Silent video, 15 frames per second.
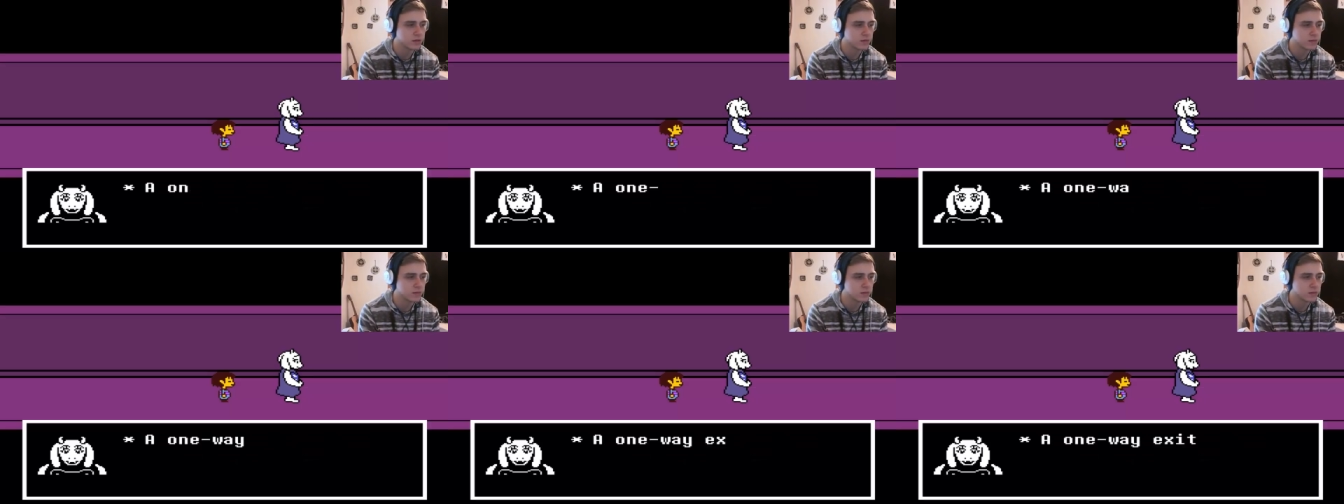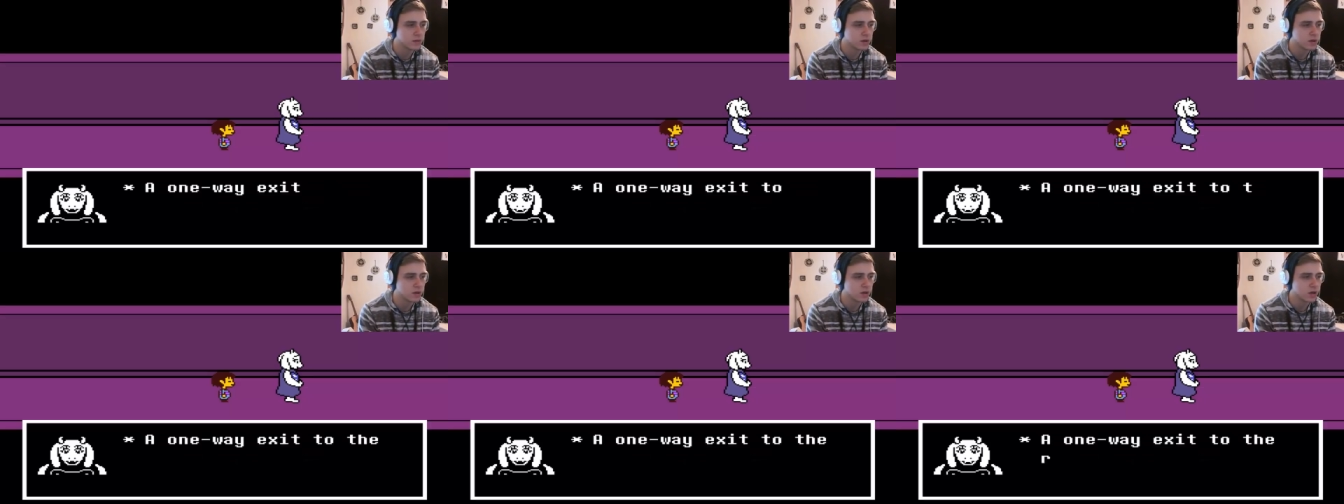
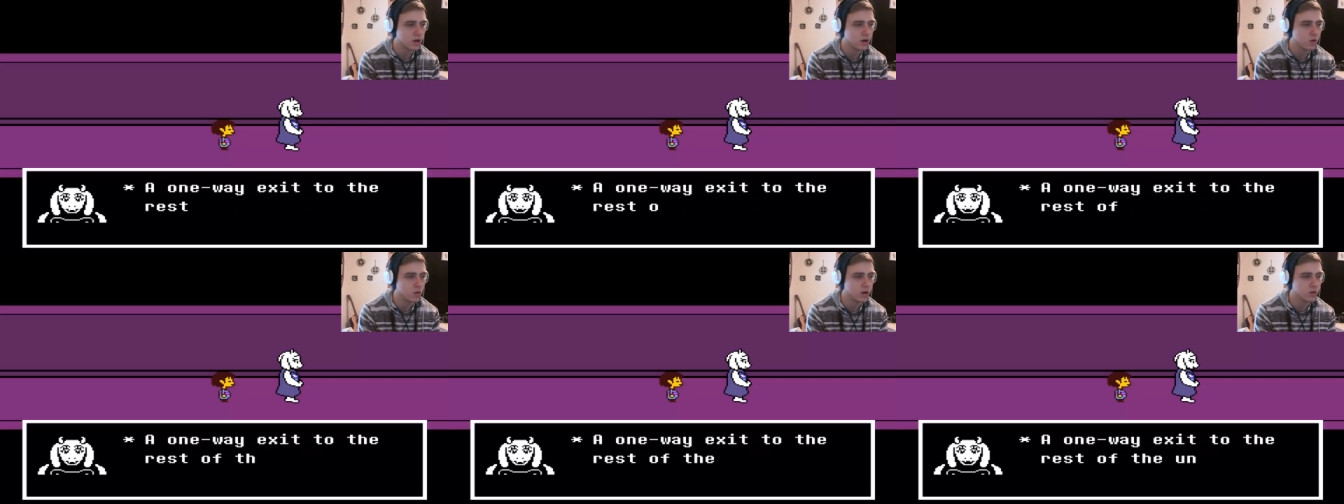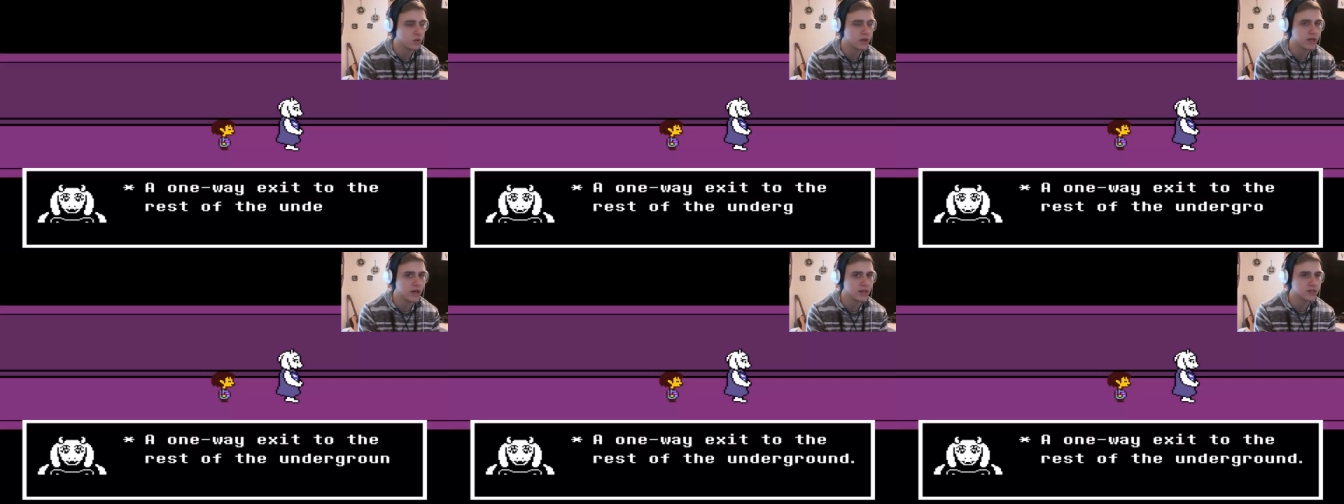a
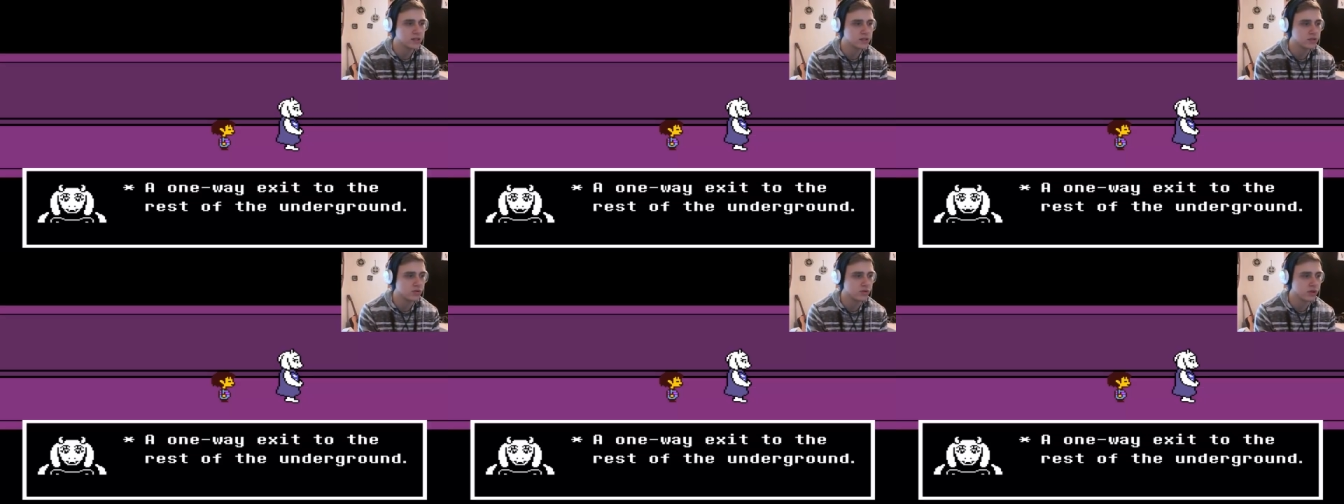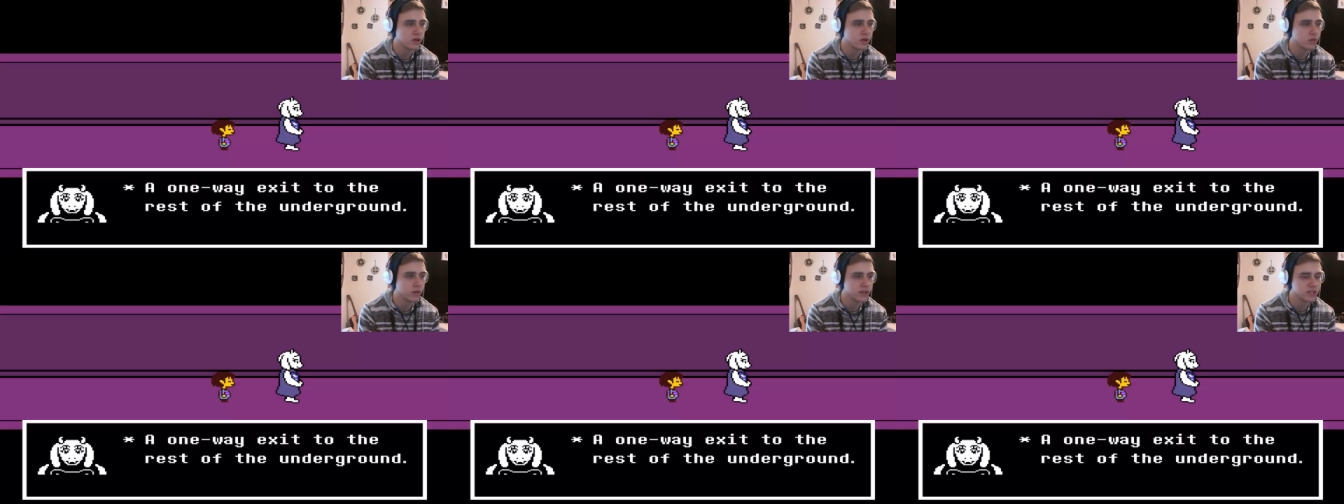one-way exit to
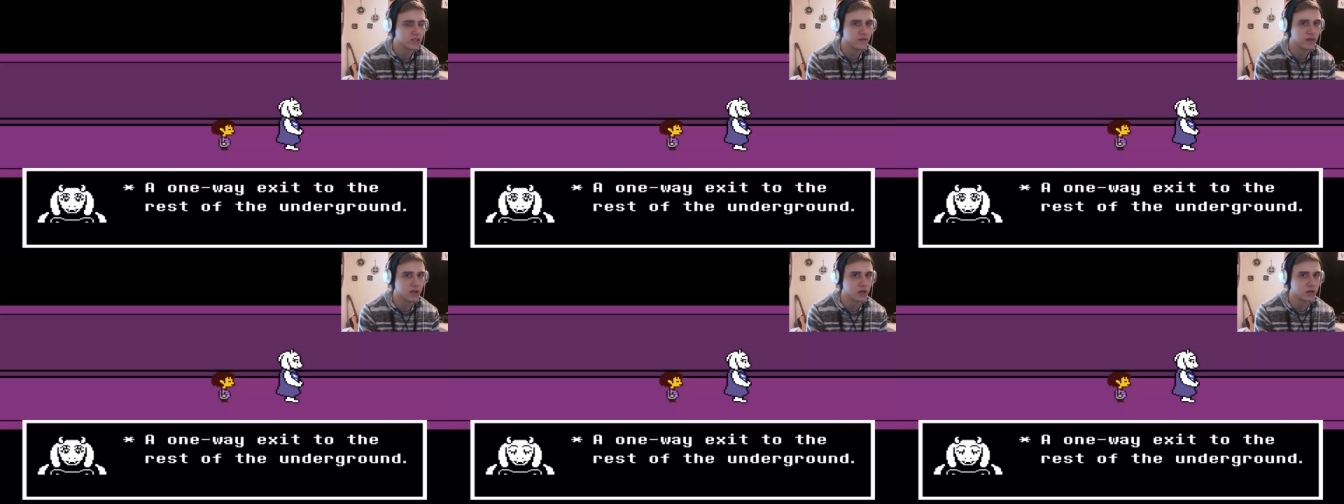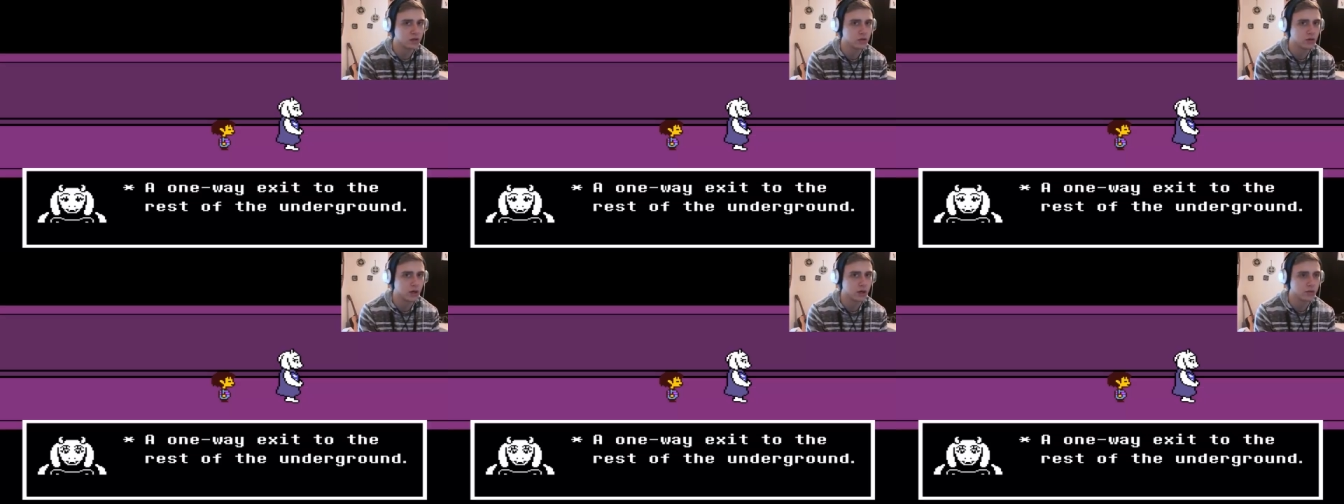the rest of the
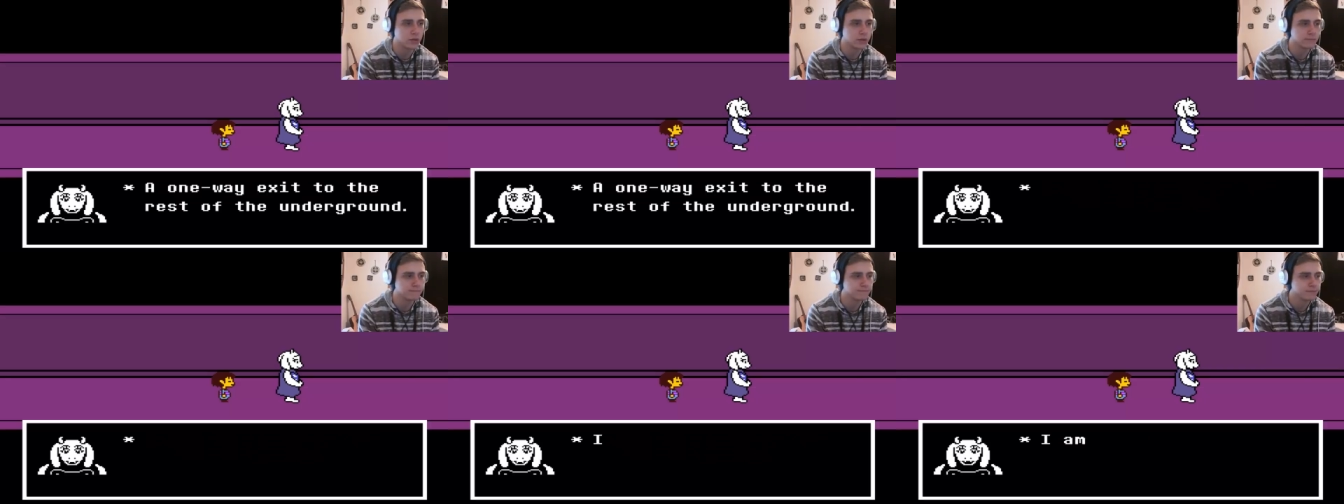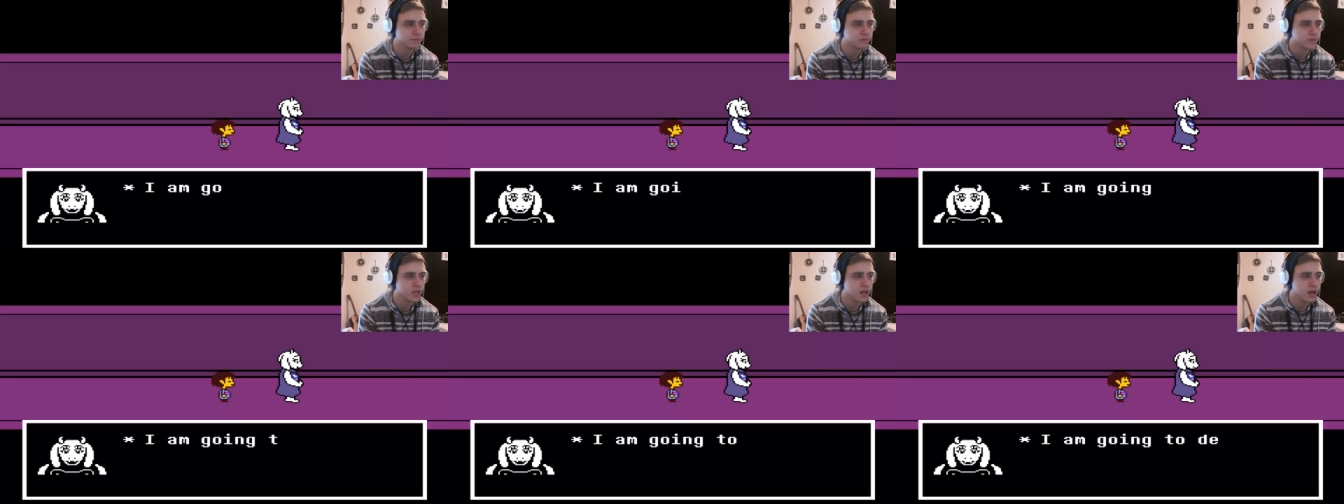underground.
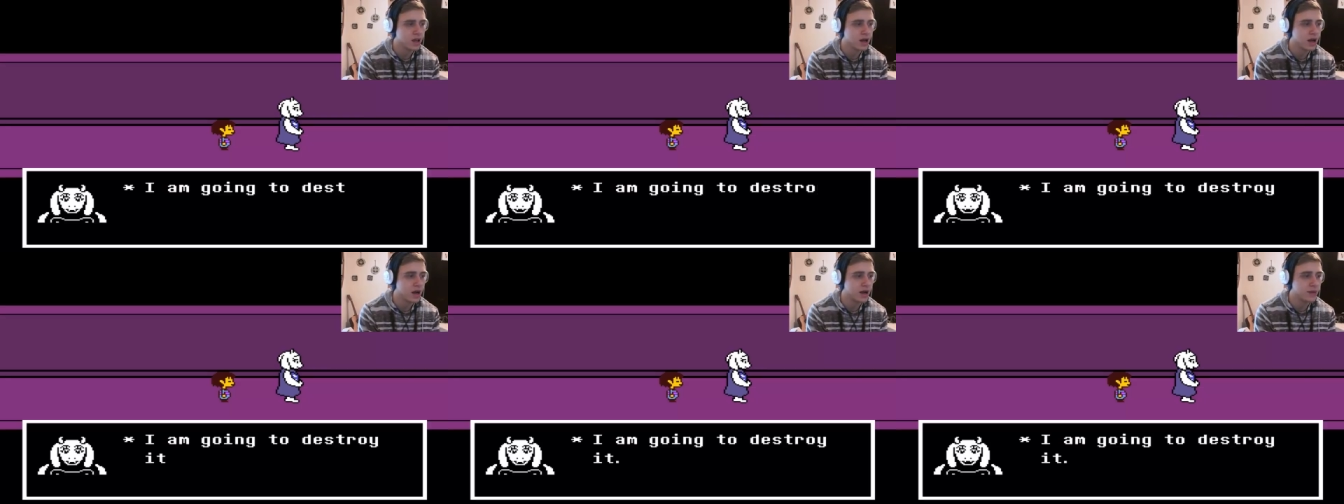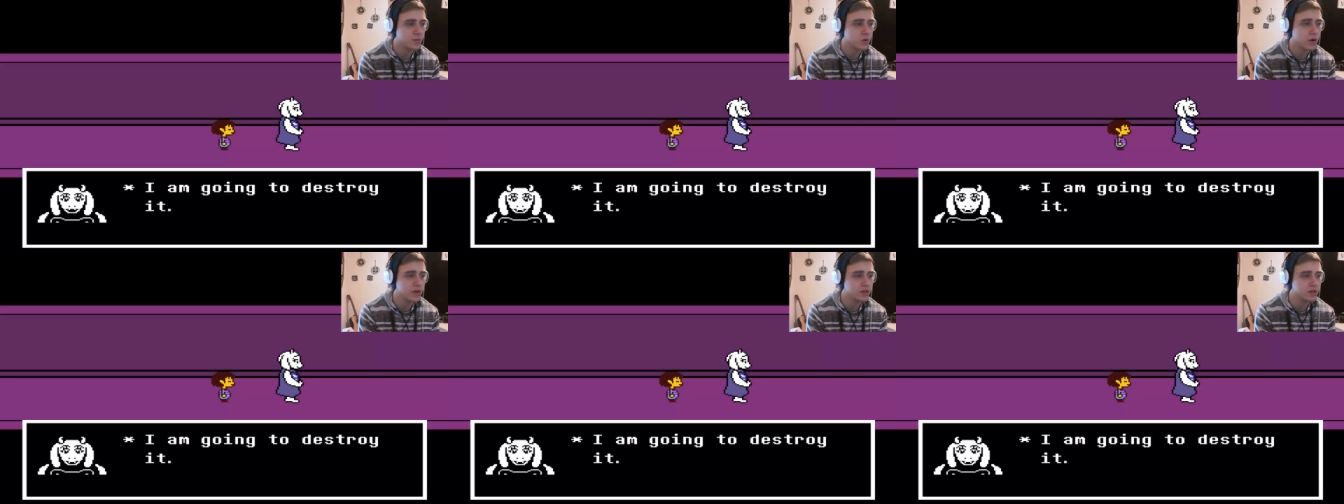
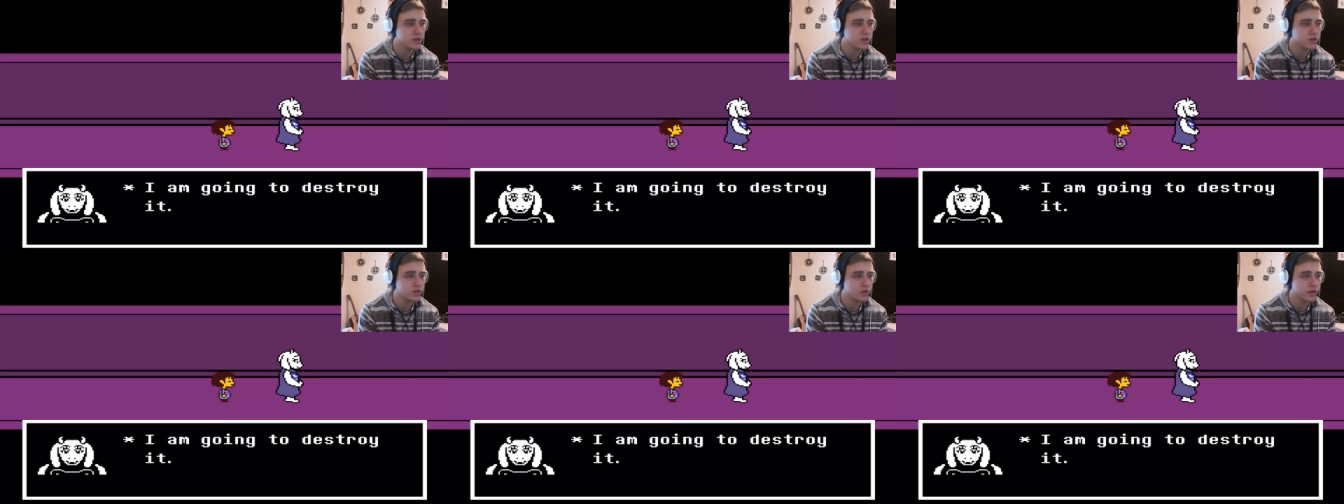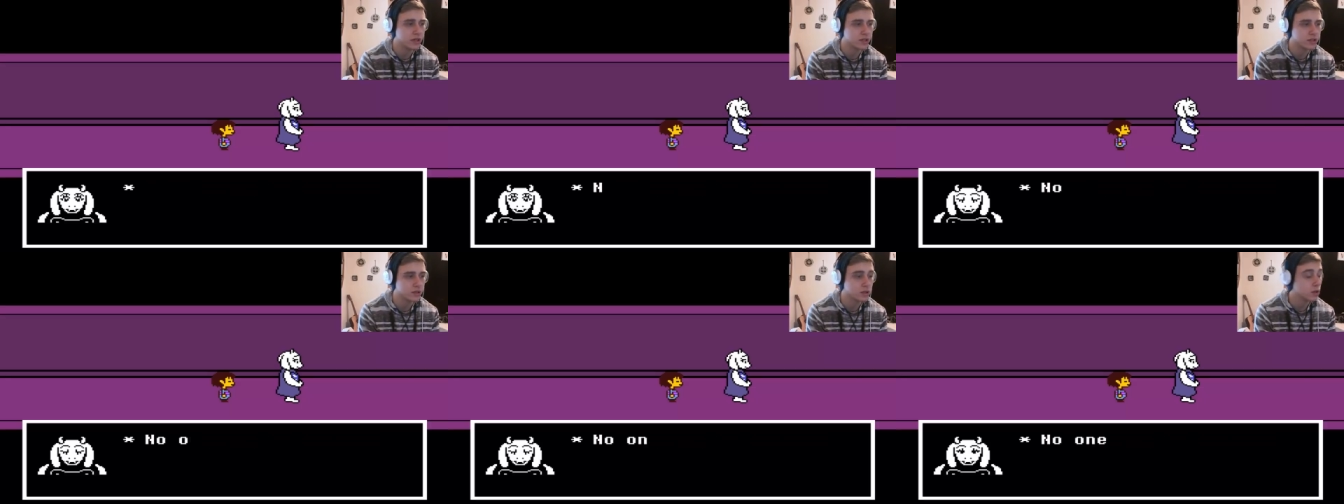I'm going to
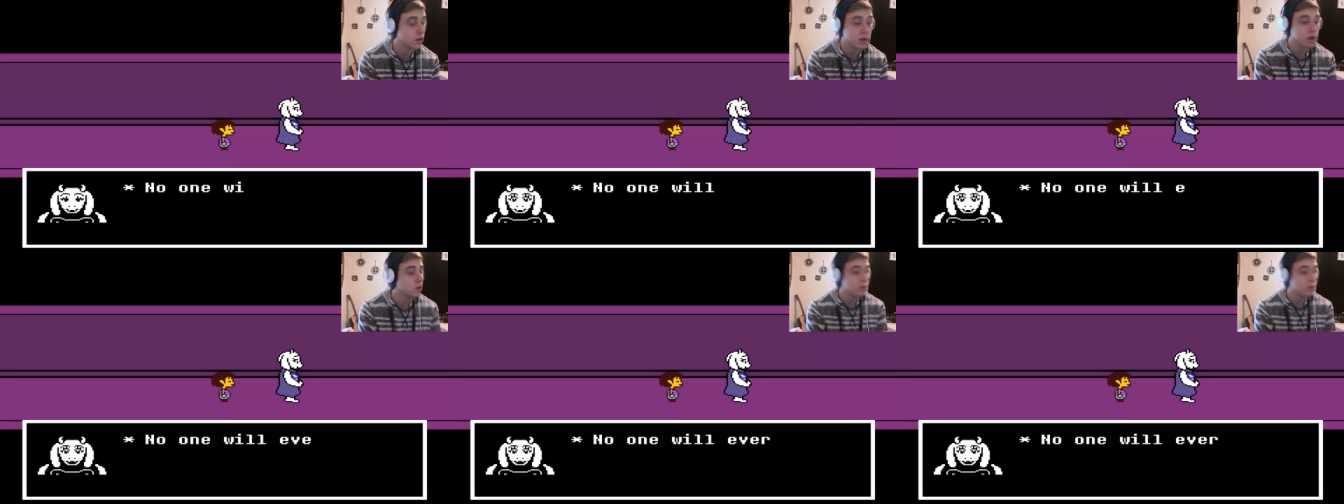destroy it.